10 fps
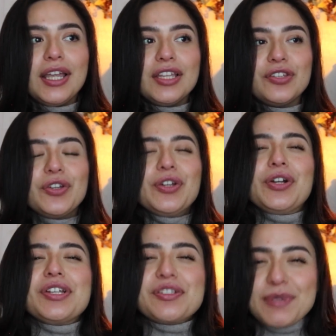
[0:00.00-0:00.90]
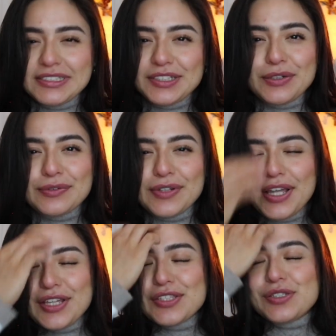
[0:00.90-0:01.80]
to encourage myself
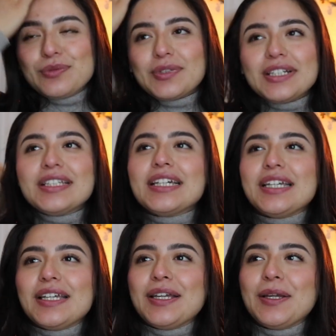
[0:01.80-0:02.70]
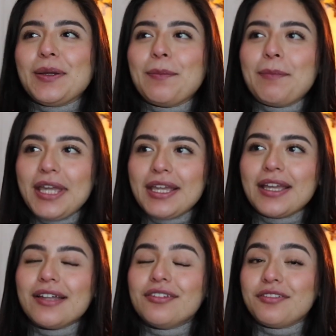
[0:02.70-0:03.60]
to really
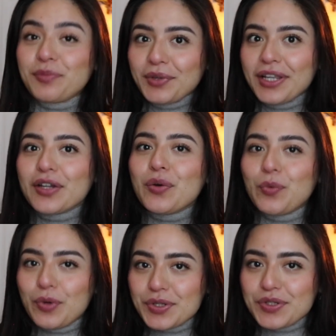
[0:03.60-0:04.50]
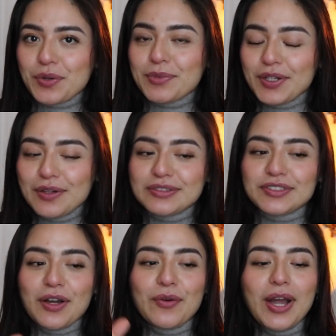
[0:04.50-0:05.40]
make a spring wardrobe, you know.
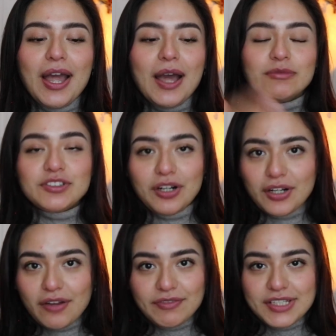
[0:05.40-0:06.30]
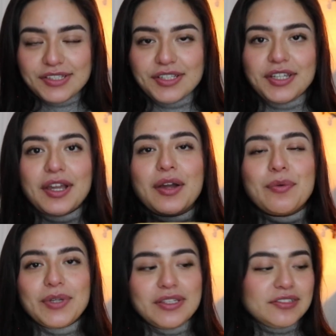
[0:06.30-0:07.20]
So I'm starting off easy
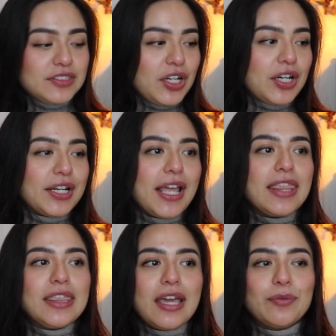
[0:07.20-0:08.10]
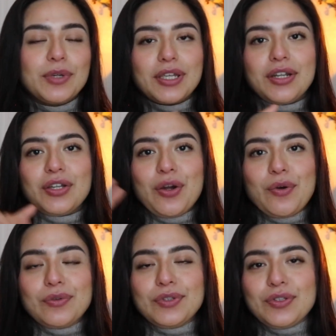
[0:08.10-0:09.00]
with the skirt, and then we're gonna
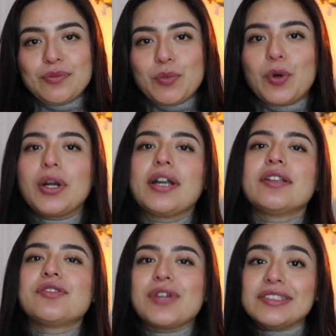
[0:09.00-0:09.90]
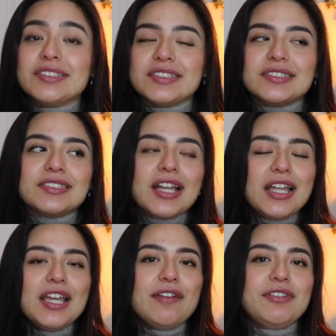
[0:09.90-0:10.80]
go to more dresses.
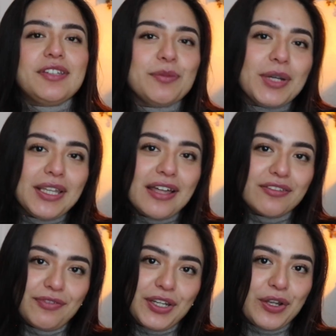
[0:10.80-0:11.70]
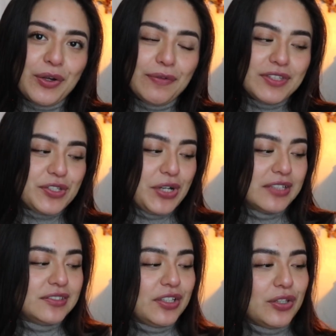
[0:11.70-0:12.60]
If you've seen my last video of the
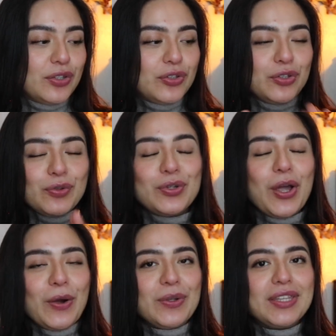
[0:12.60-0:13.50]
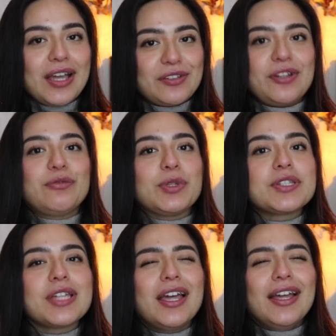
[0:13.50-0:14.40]
dress, you do know that dress
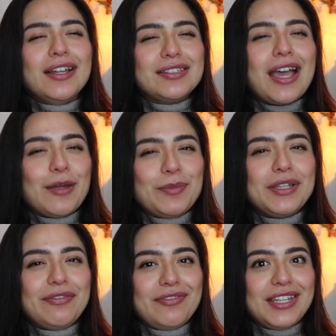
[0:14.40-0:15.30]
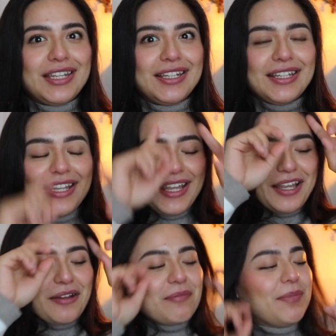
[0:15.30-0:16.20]
was a tad bit fitted,
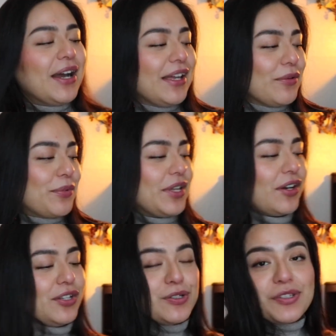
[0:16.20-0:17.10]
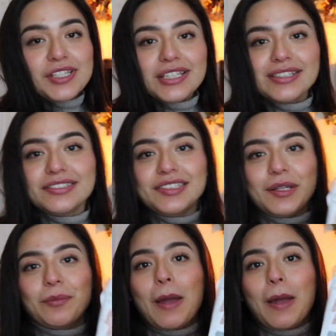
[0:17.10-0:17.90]
but we are using the same